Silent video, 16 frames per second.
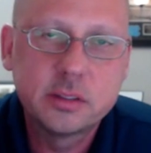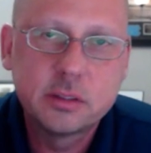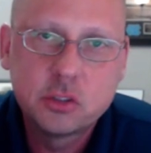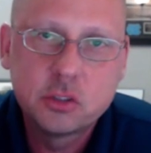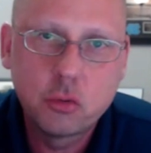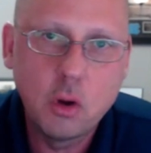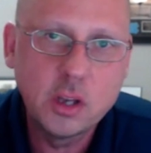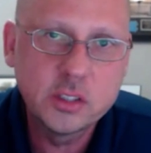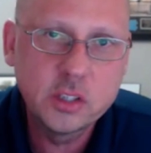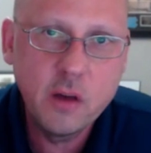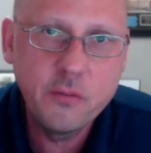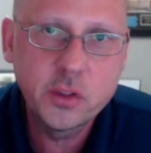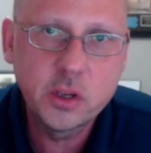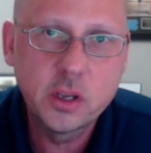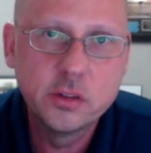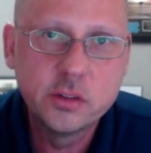cross
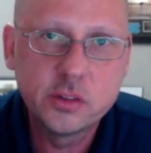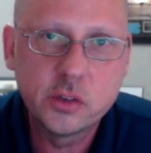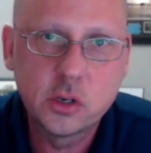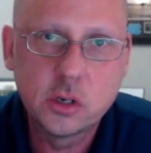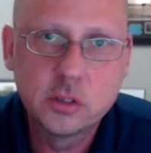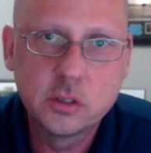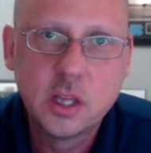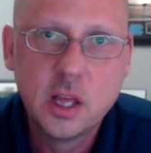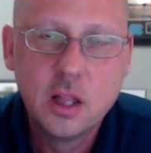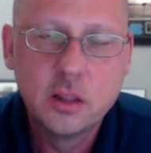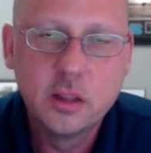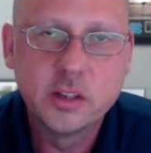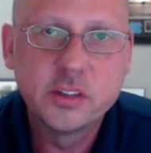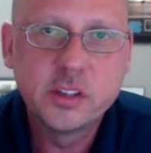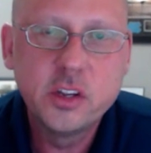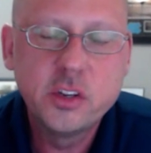off the concerns.
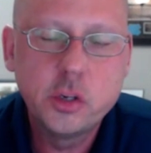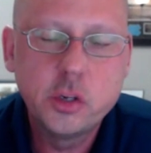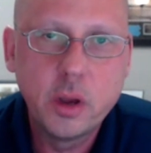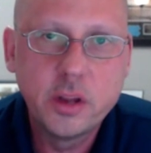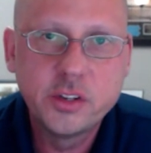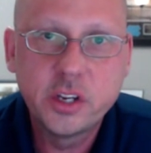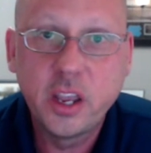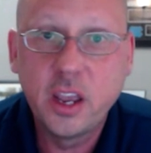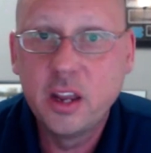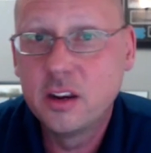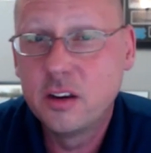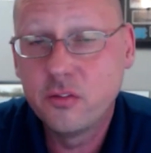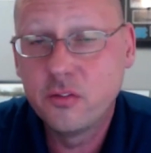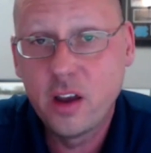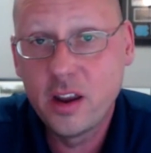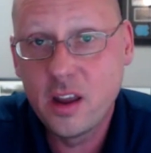Let's get you educated
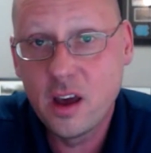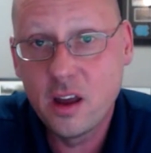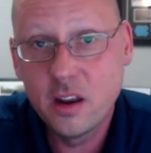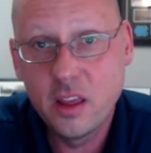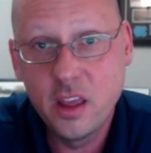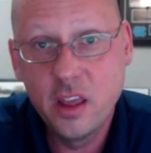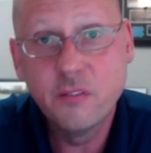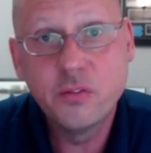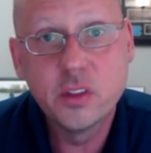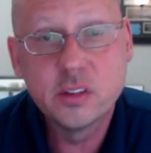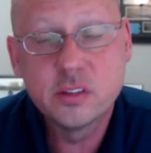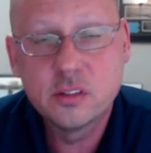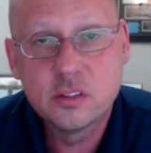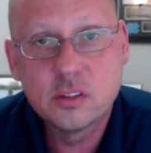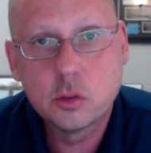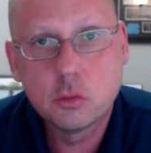to find out if
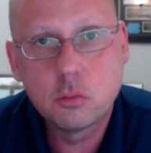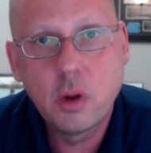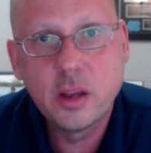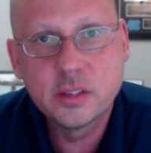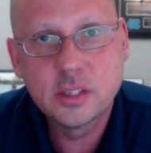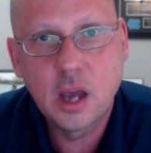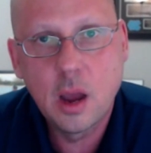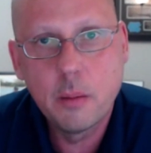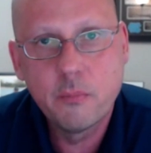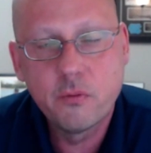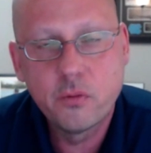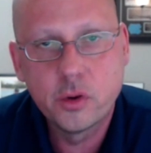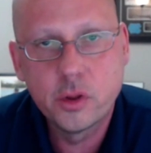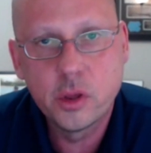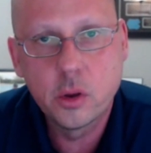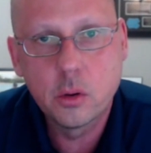this is the right time
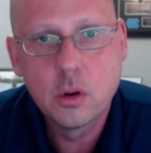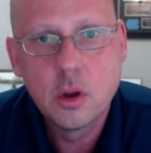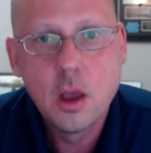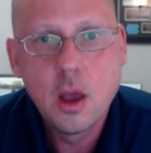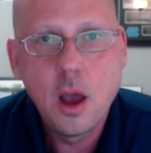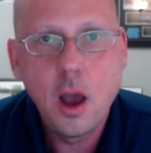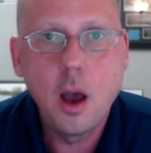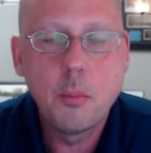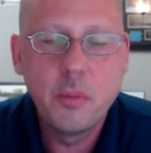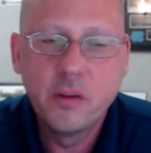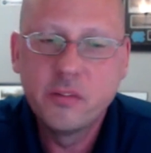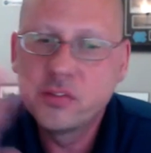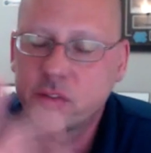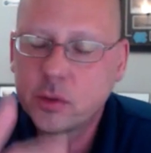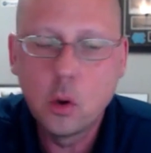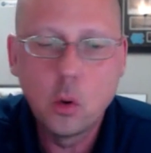for you.
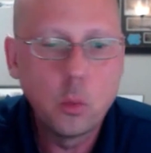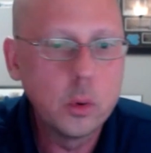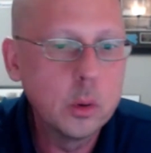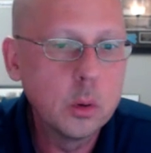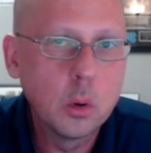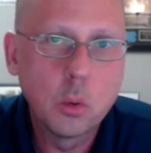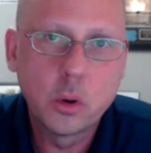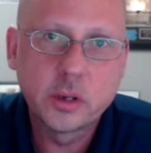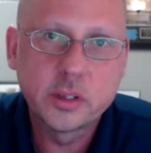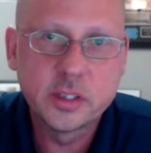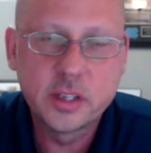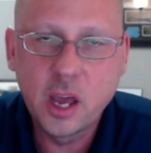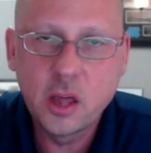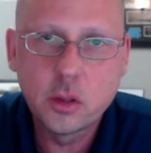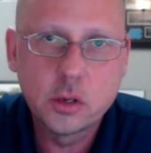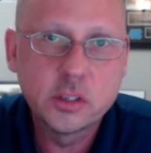If so, we will work
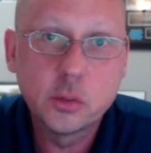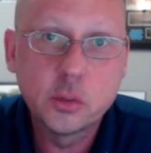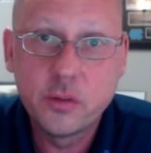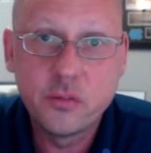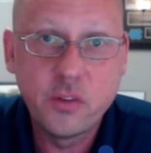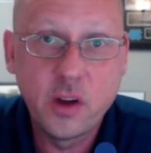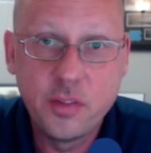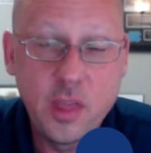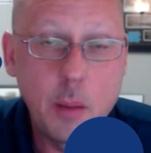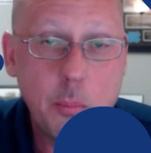together till we find